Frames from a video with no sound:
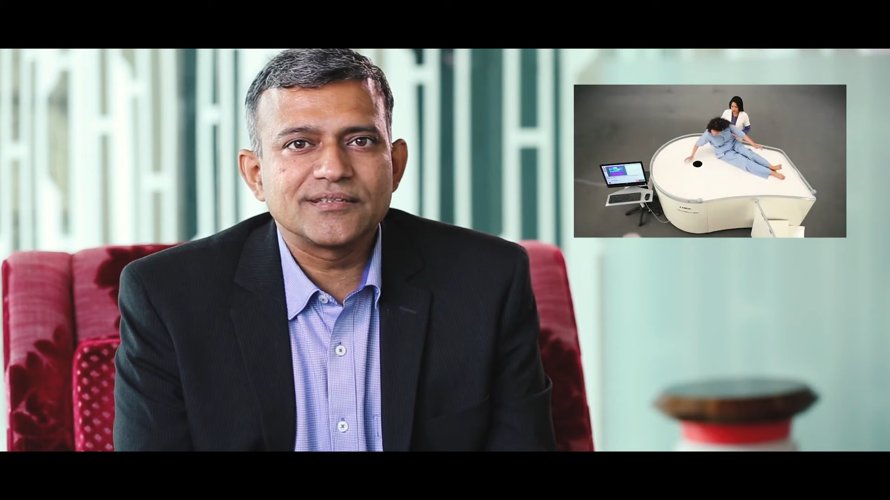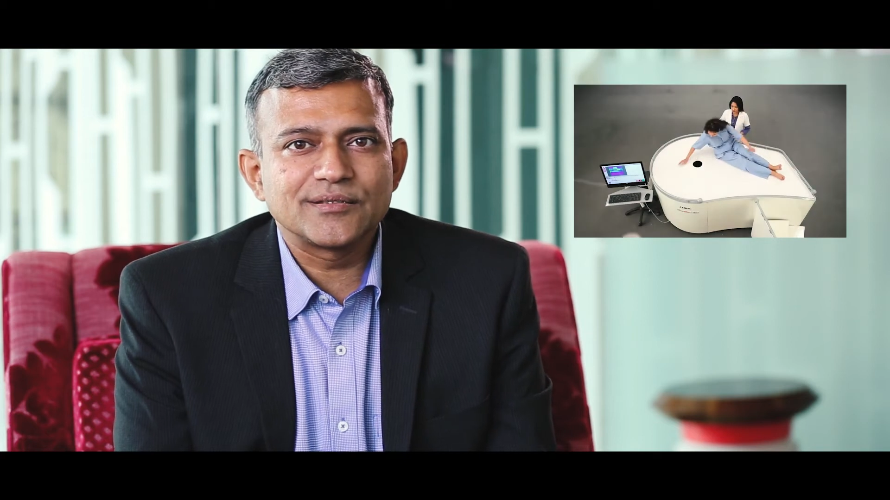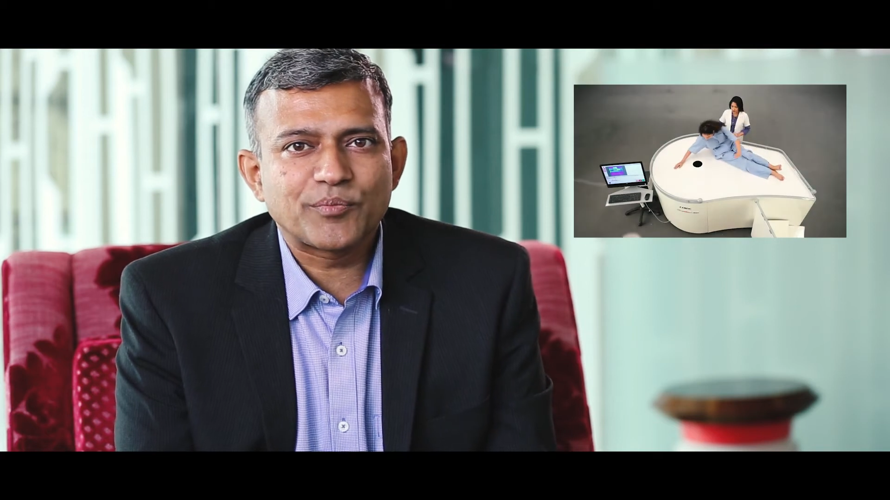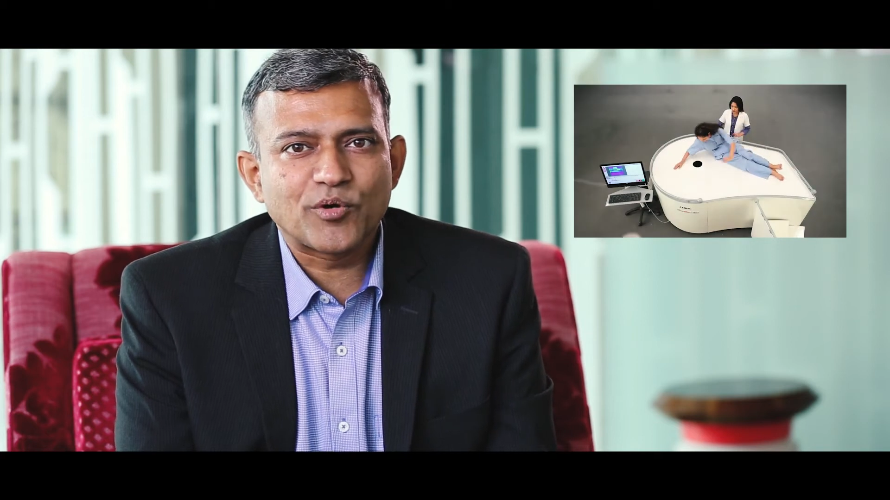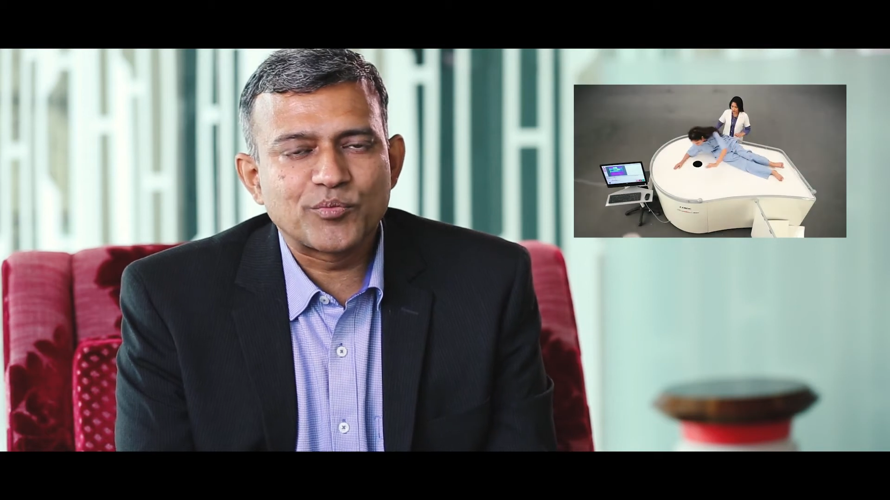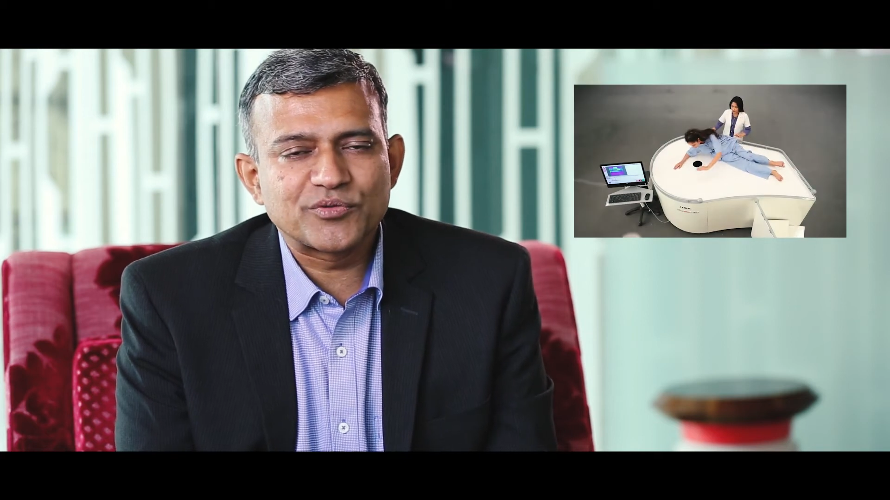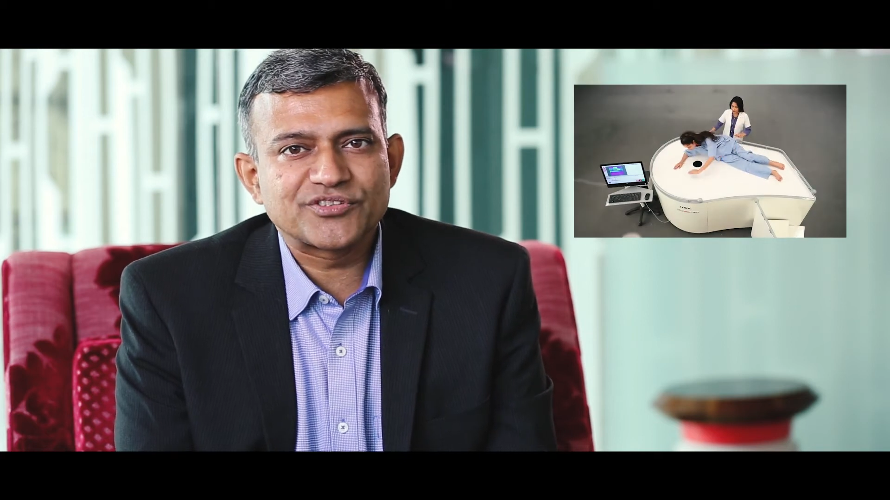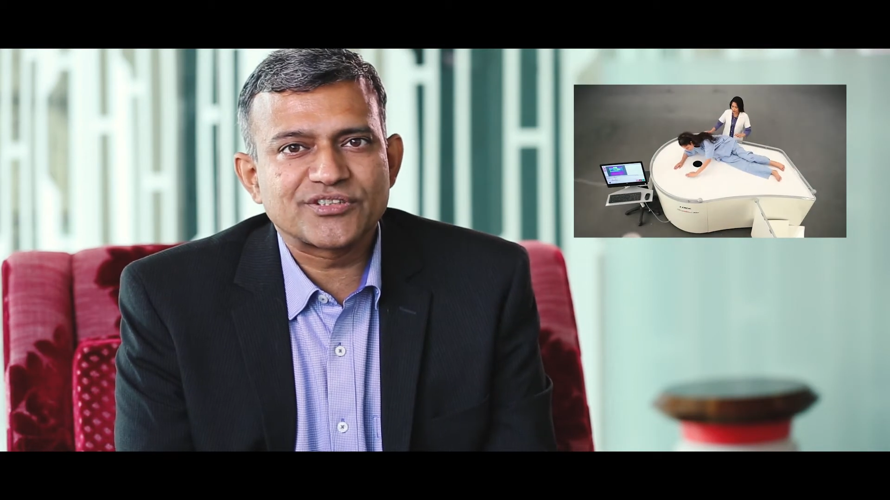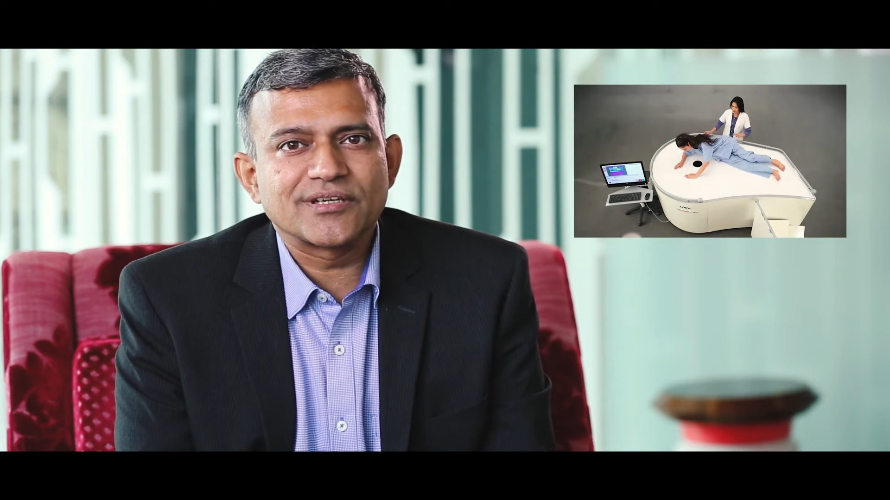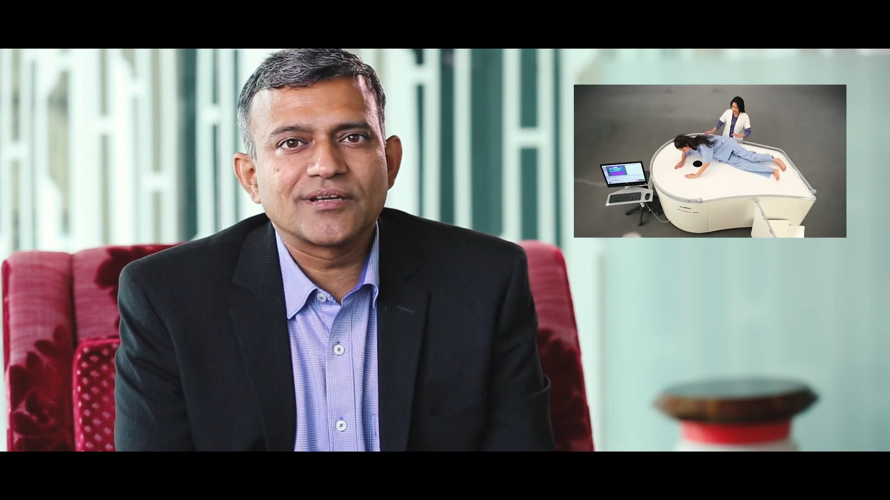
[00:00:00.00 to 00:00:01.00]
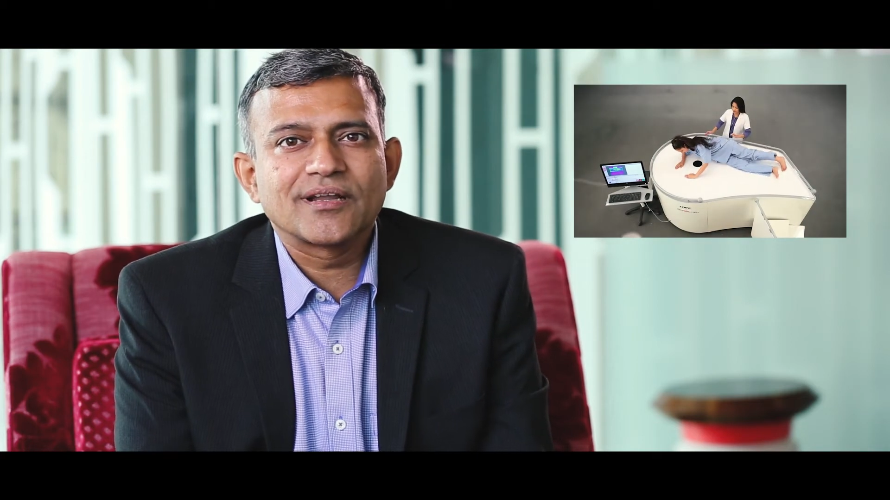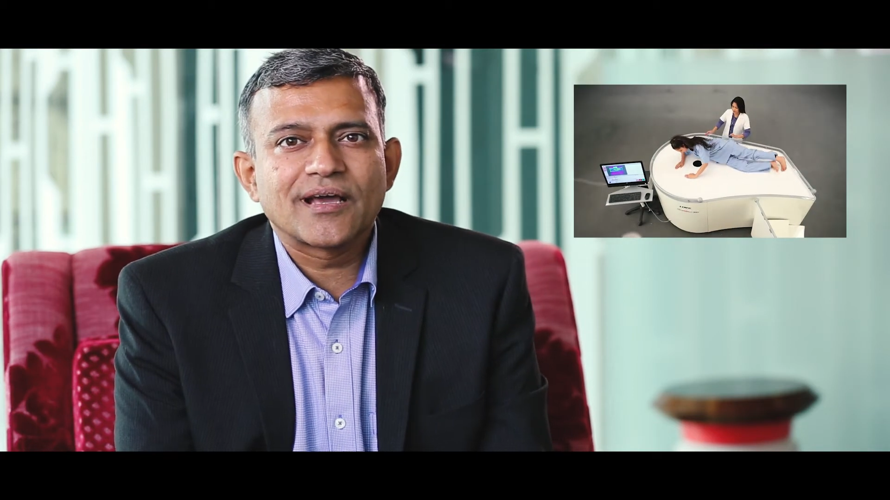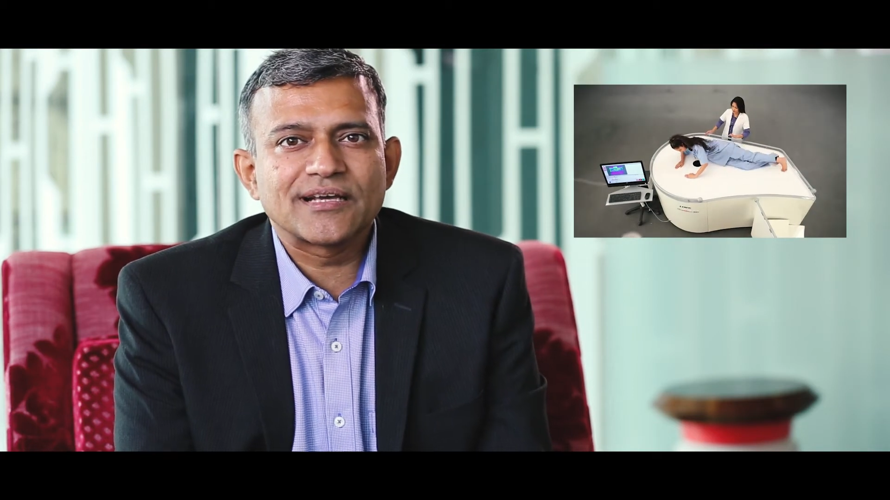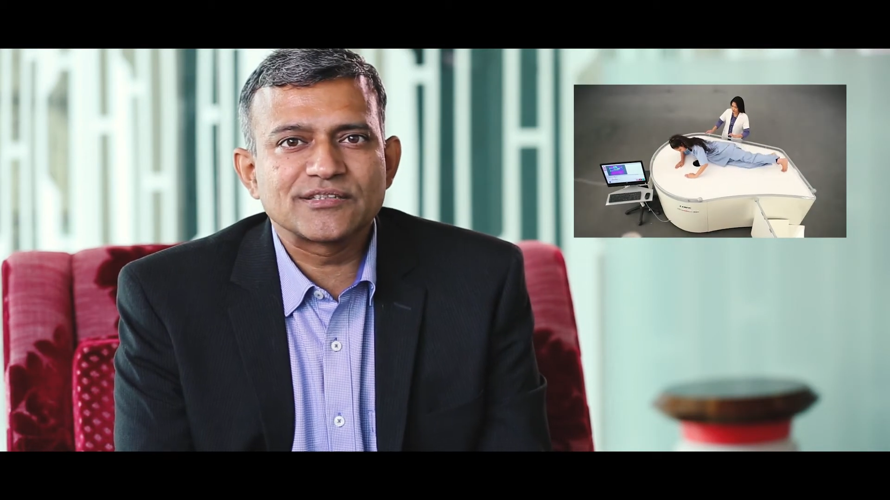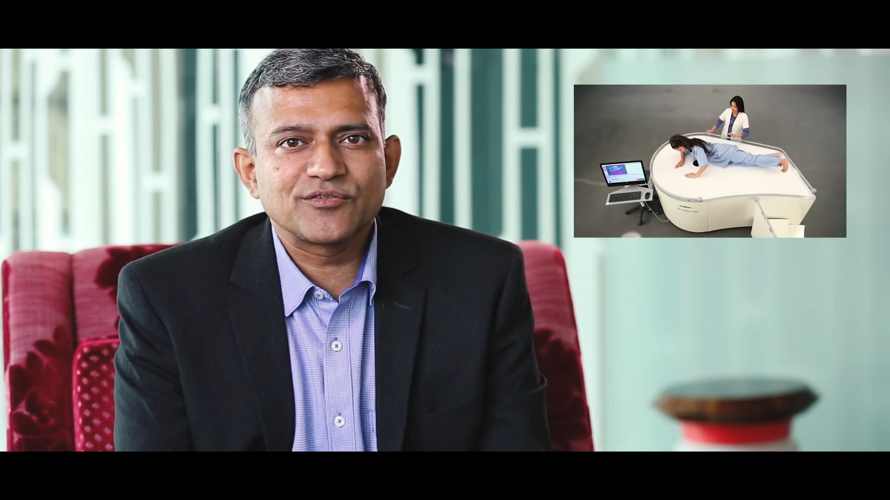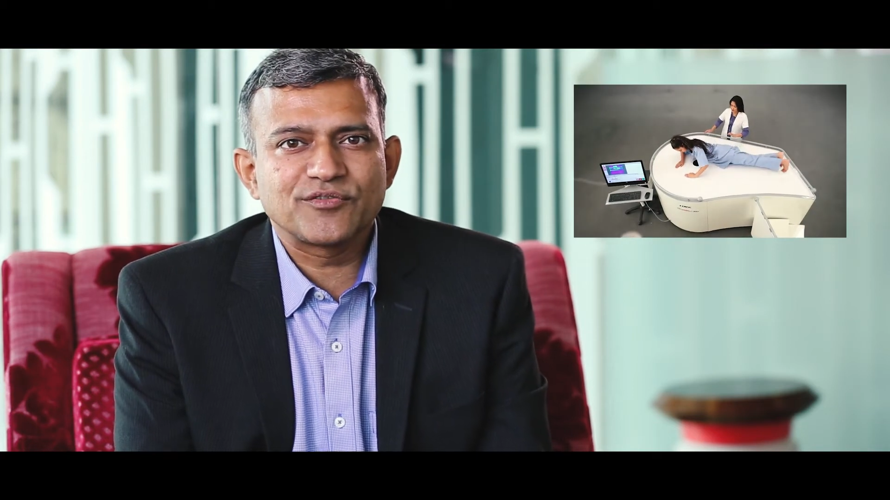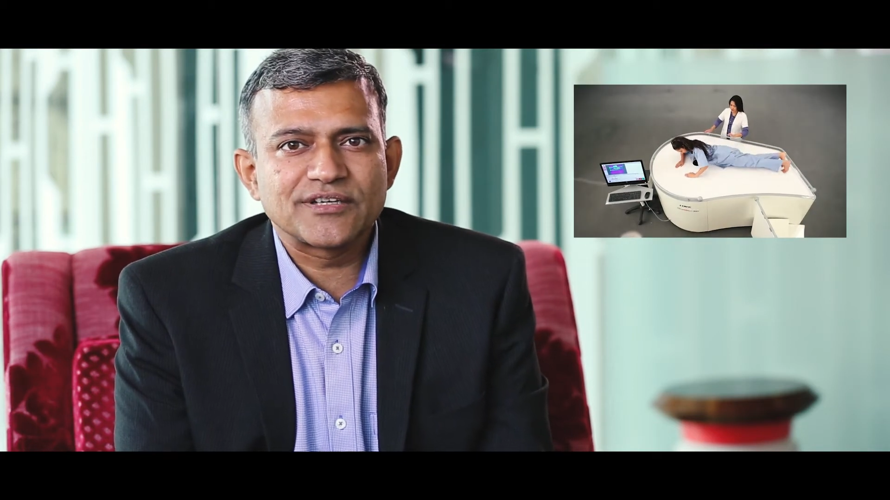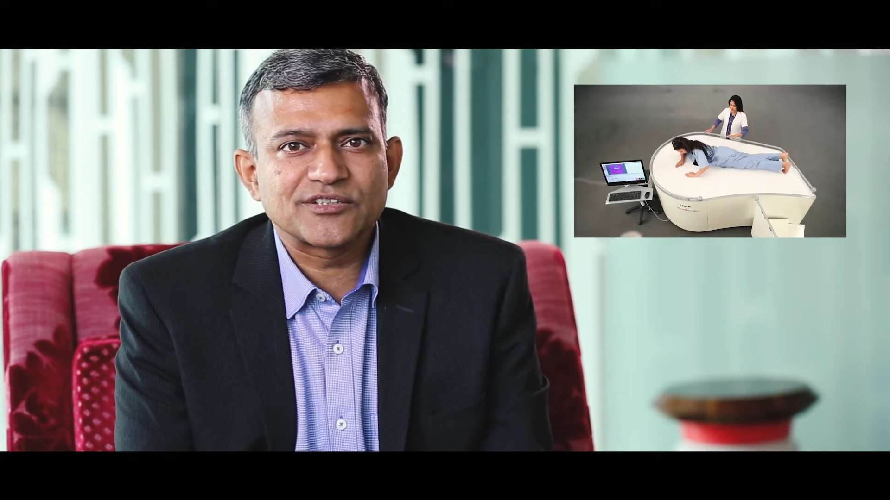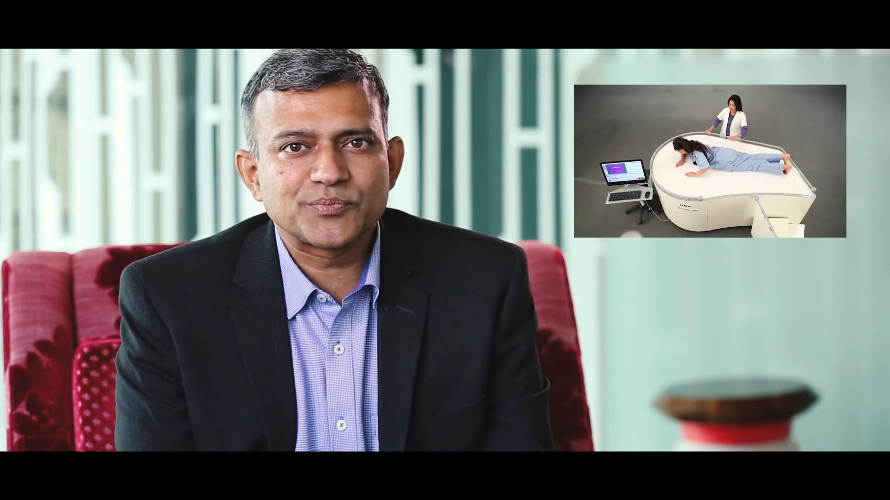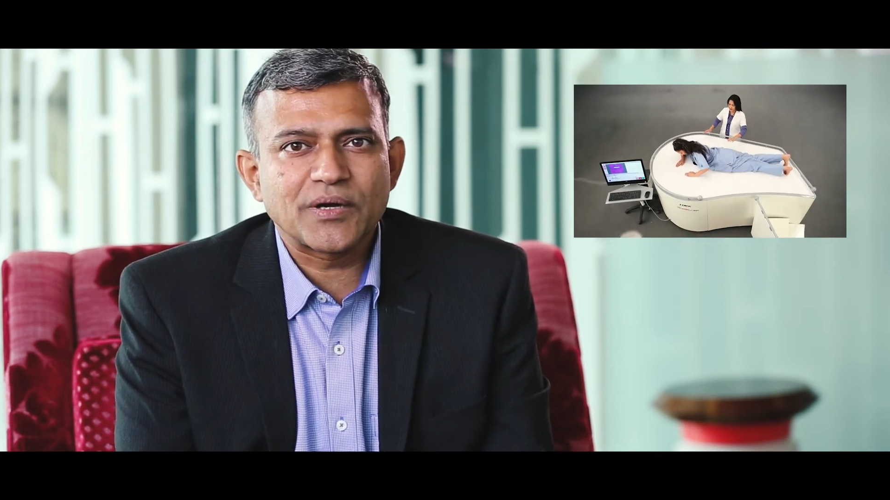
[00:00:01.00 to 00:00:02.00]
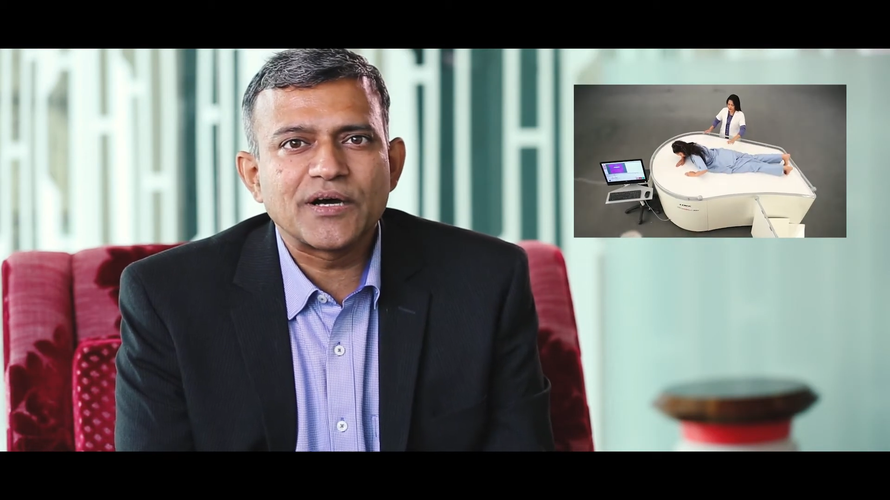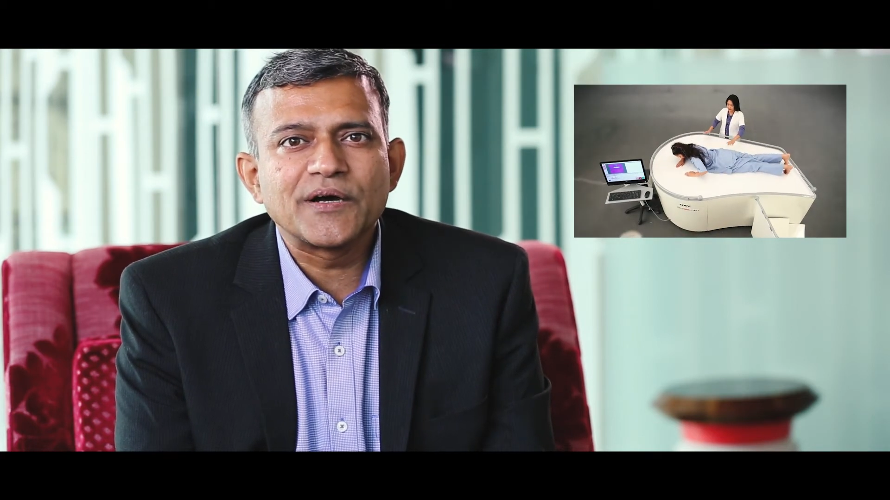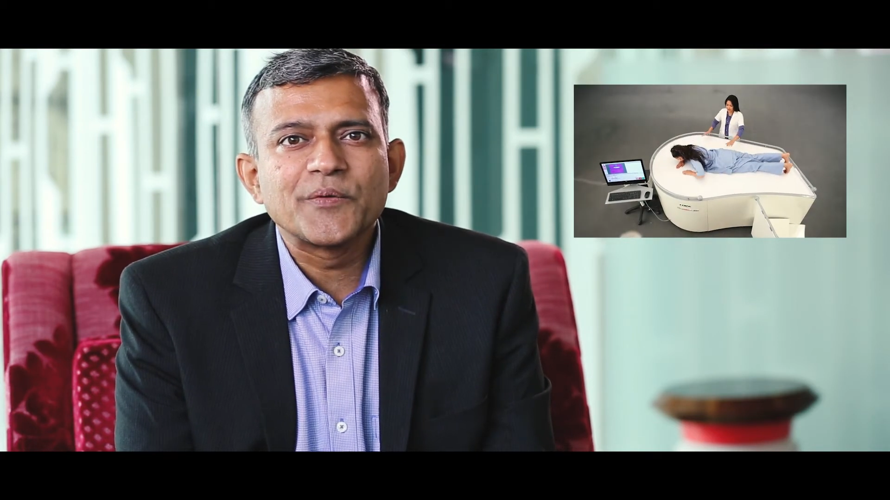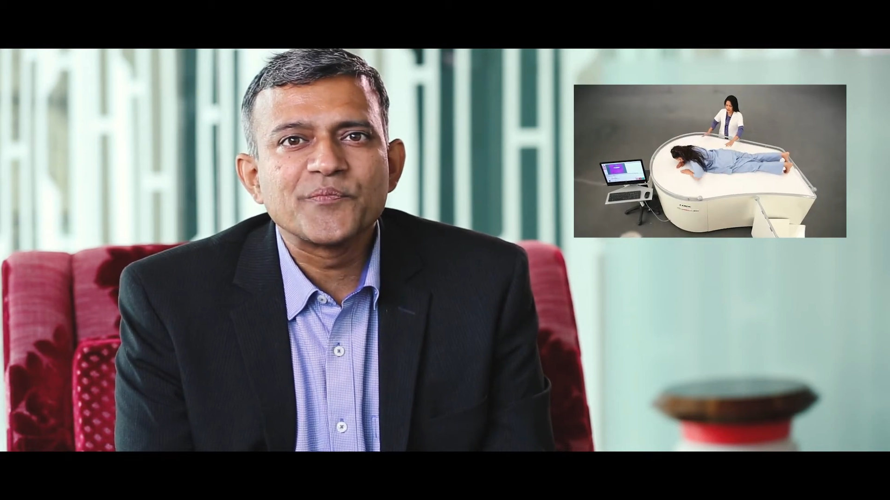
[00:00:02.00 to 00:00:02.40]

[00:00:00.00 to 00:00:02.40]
in the prone position, as if in a spa,